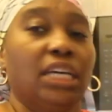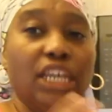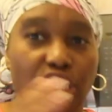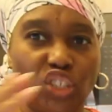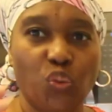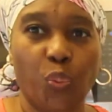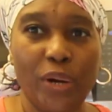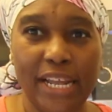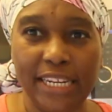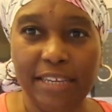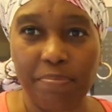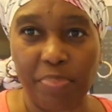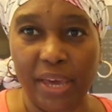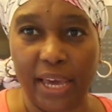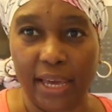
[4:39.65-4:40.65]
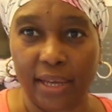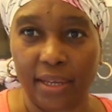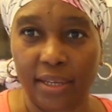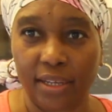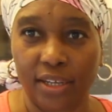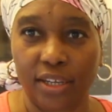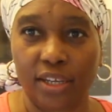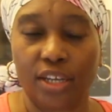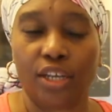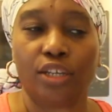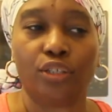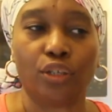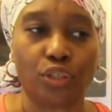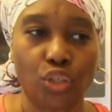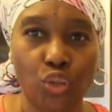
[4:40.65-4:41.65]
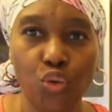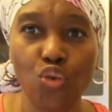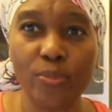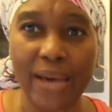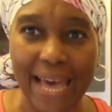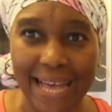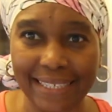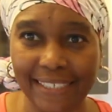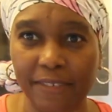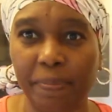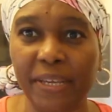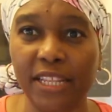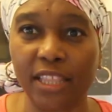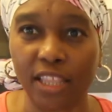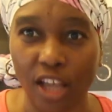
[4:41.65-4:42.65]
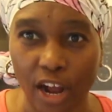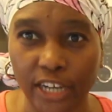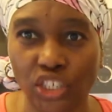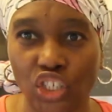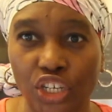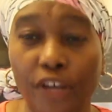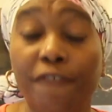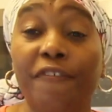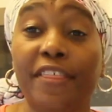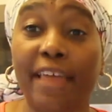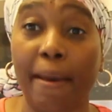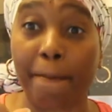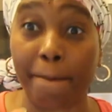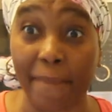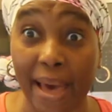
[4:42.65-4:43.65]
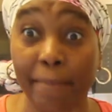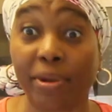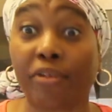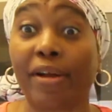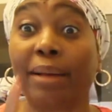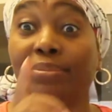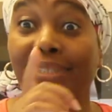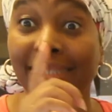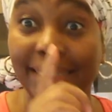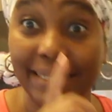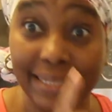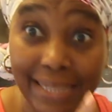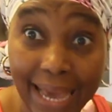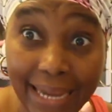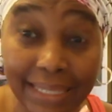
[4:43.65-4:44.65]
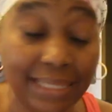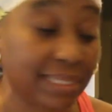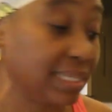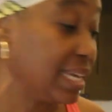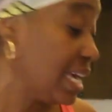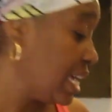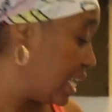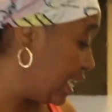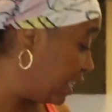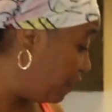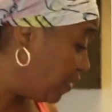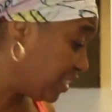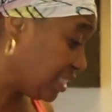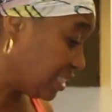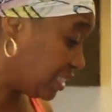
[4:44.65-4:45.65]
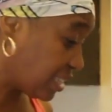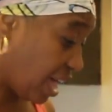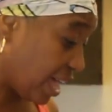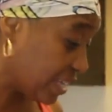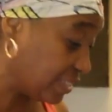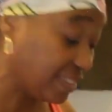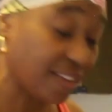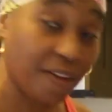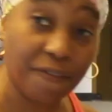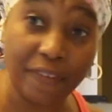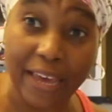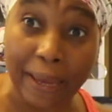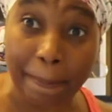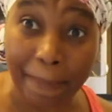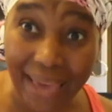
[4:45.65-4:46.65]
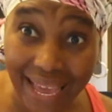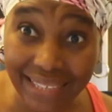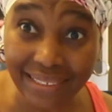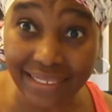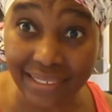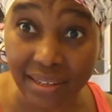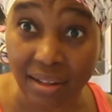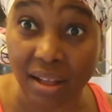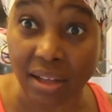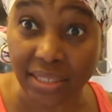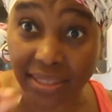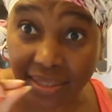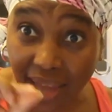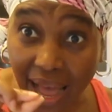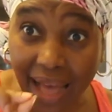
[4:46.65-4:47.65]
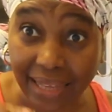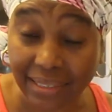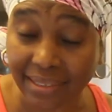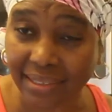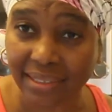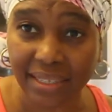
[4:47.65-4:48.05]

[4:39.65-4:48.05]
it's really big. Your tumor has to be large enough for that mammogram to detect it. And if it's the size of a pencil, a dot,